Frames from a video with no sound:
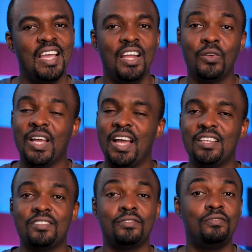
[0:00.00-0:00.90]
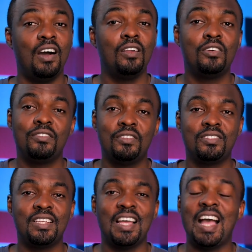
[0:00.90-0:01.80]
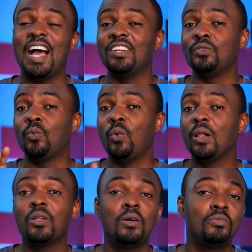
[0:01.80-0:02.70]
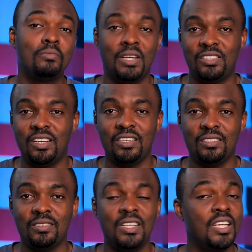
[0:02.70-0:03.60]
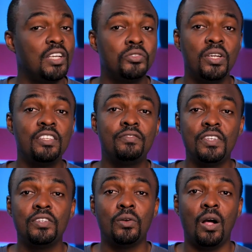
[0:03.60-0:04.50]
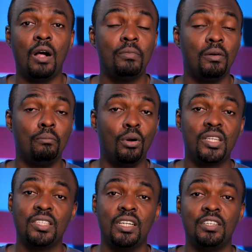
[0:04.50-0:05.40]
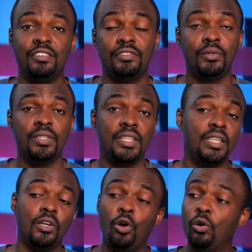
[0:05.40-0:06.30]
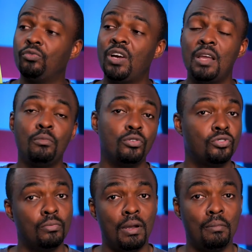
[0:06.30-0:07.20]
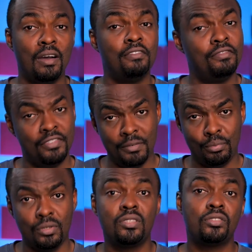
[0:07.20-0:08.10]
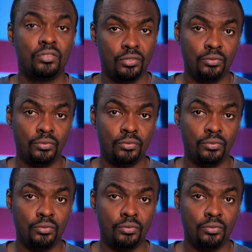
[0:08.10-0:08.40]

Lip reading: Hello guys, Valo Reviews here and welcome to my channel. In today's video, I'll be unboxing and reviewing the Oraimo 2Baba FreePods